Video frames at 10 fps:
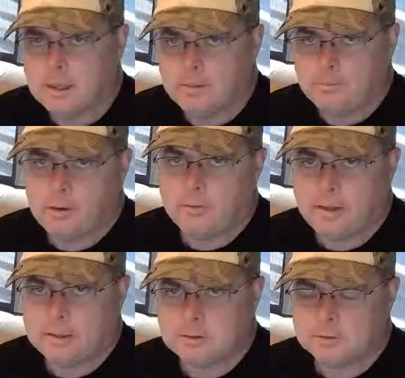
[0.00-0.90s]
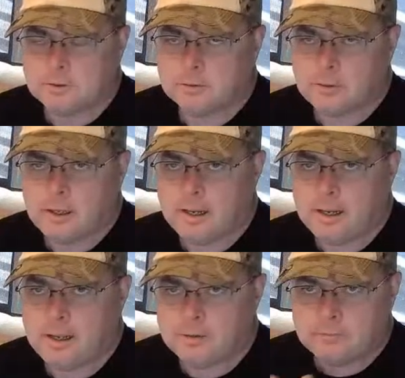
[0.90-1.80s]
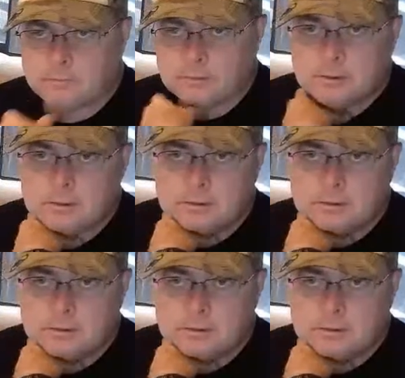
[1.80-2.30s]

And part of that's also going to have